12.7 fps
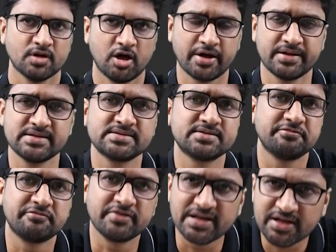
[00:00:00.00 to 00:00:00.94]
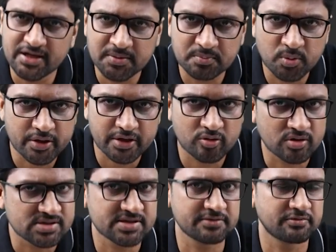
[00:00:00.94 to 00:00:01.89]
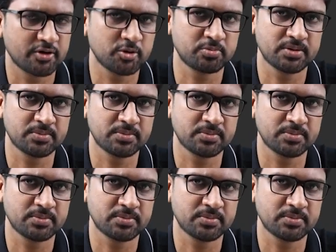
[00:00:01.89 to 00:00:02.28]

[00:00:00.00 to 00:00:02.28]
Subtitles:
Again, this is a very important concept for you